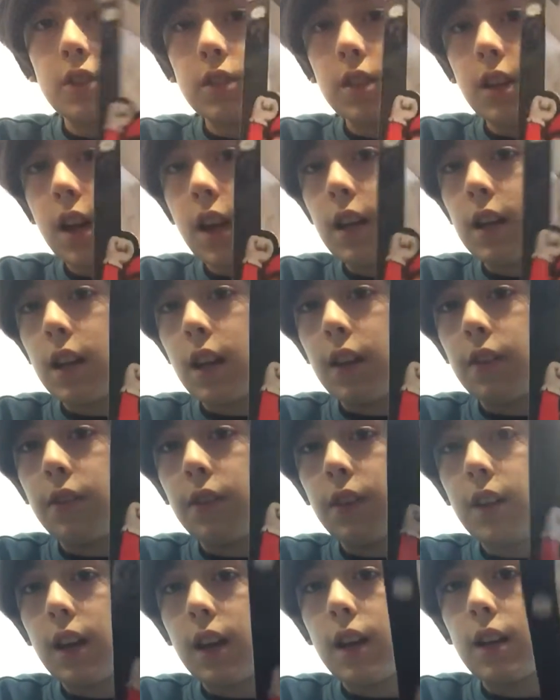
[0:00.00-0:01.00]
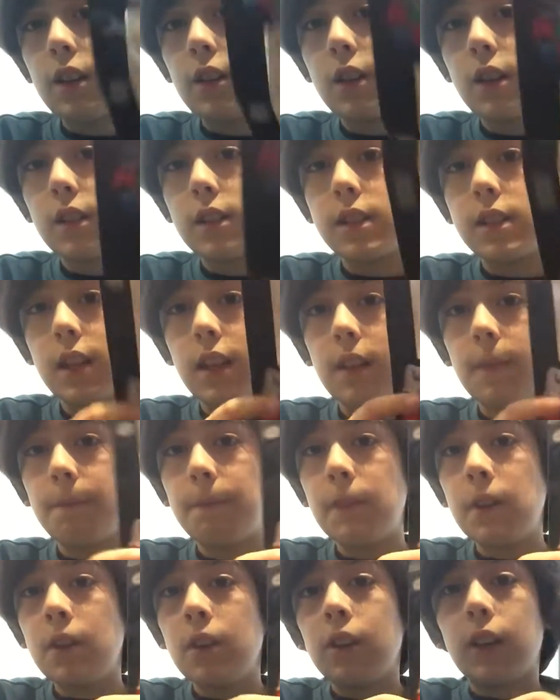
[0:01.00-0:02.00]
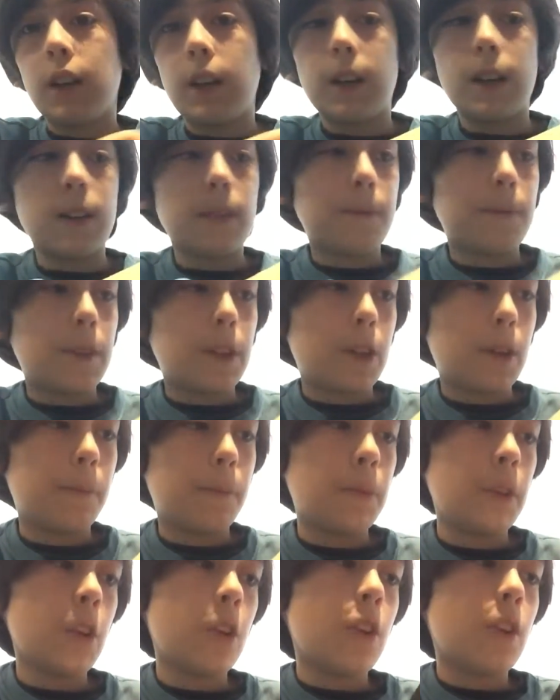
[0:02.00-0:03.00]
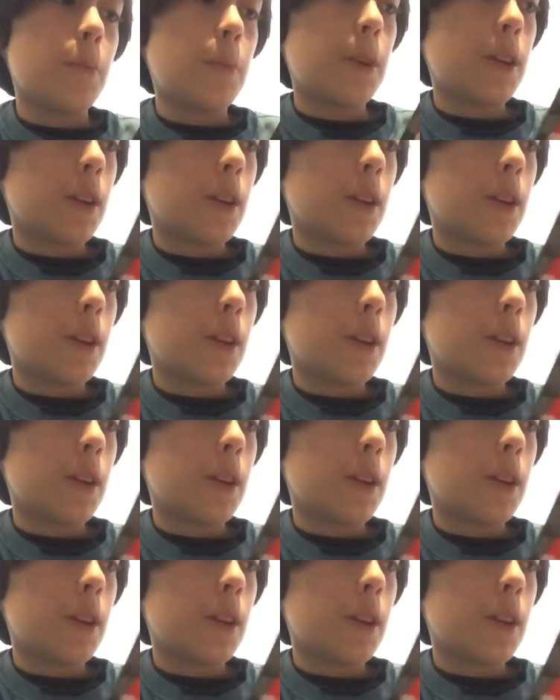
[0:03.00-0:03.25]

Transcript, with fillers: side, and then you could see him, like, you know. But